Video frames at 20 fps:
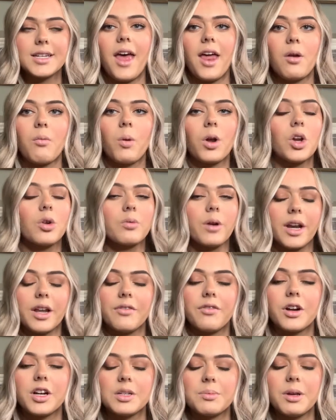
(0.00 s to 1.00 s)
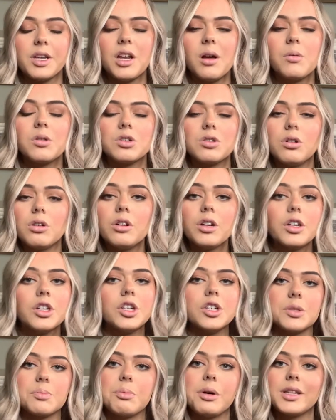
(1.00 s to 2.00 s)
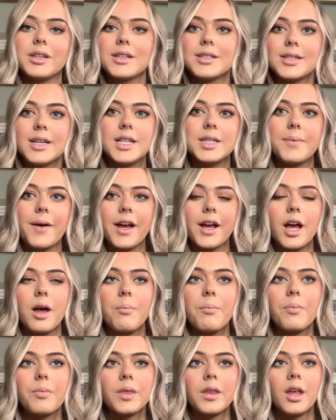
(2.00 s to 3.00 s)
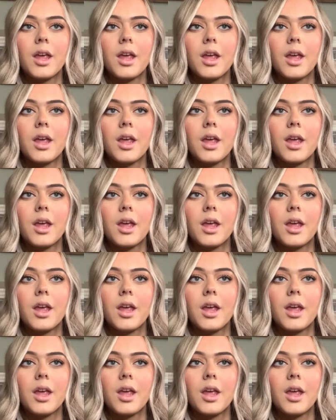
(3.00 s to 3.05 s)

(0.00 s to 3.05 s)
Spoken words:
and when you're ready for it to be double stroller, you just put the seats back up,